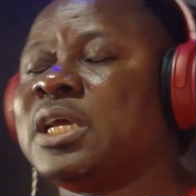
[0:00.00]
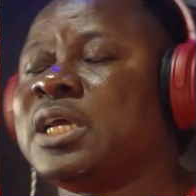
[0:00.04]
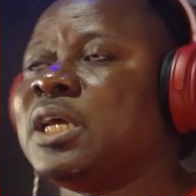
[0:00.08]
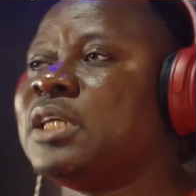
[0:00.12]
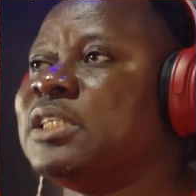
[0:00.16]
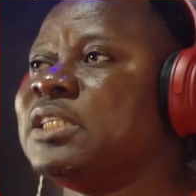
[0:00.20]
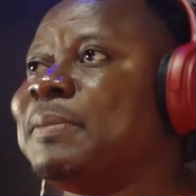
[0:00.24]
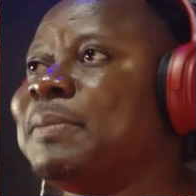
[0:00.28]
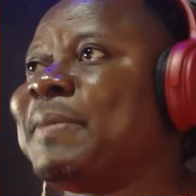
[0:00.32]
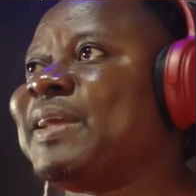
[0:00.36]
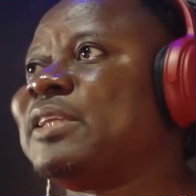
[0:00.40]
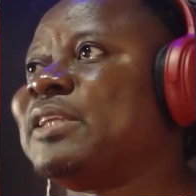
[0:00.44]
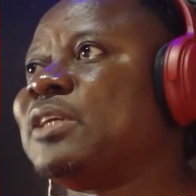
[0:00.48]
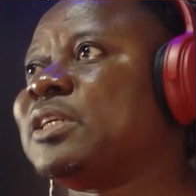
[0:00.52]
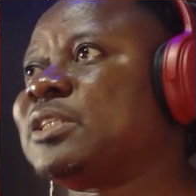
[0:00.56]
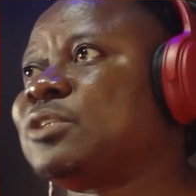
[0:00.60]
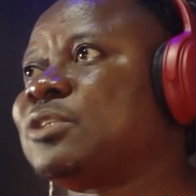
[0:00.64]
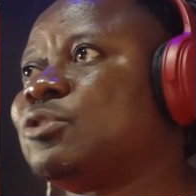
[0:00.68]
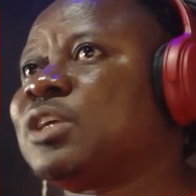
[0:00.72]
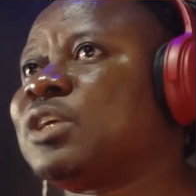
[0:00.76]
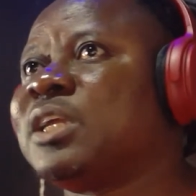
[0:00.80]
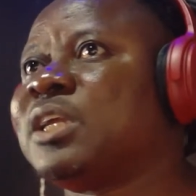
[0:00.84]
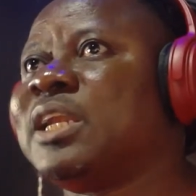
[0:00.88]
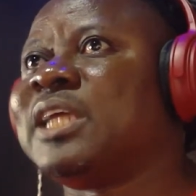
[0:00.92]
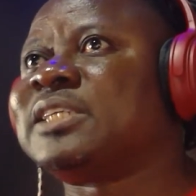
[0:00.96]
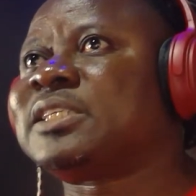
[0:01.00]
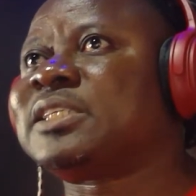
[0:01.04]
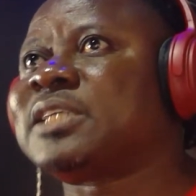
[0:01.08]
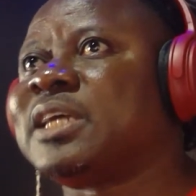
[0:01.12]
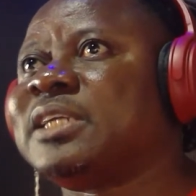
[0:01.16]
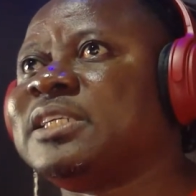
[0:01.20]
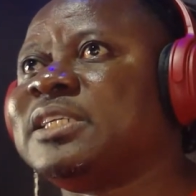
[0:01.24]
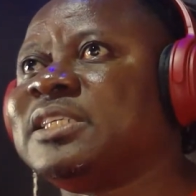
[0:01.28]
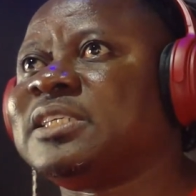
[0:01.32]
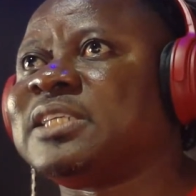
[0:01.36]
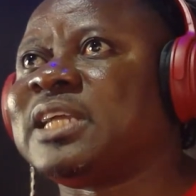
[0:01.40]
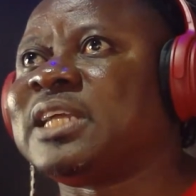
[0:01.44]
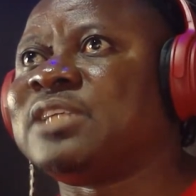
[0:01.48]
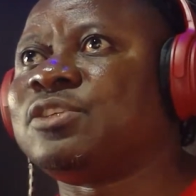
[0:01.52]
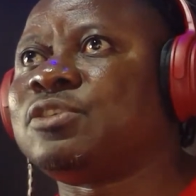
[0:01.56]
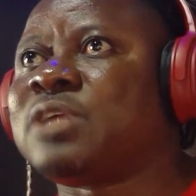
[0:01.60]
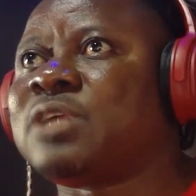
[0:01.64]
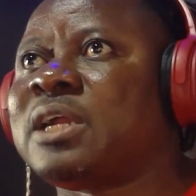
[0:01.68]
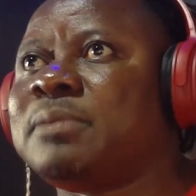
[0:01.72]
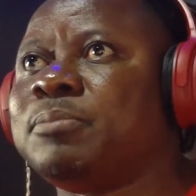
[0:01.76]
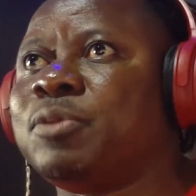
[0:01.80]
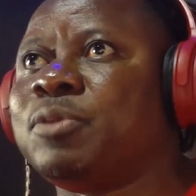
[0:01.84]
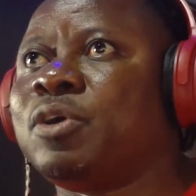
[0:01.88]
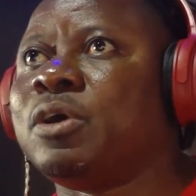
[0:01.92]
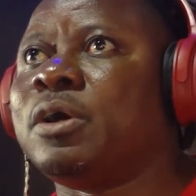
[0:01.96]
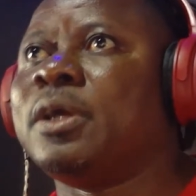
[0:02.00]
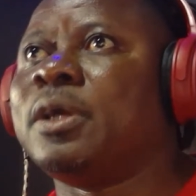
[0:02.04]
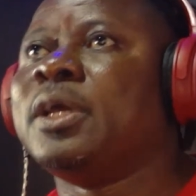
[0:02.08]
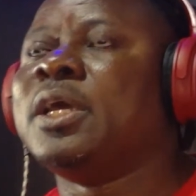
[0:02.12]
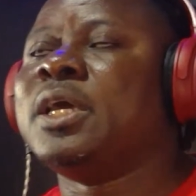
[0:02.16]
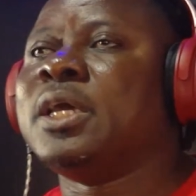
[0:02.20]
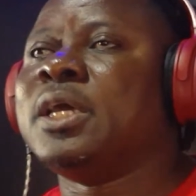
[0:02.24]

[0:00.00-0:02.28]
they might just say, okay, let's get this Nigerian boy.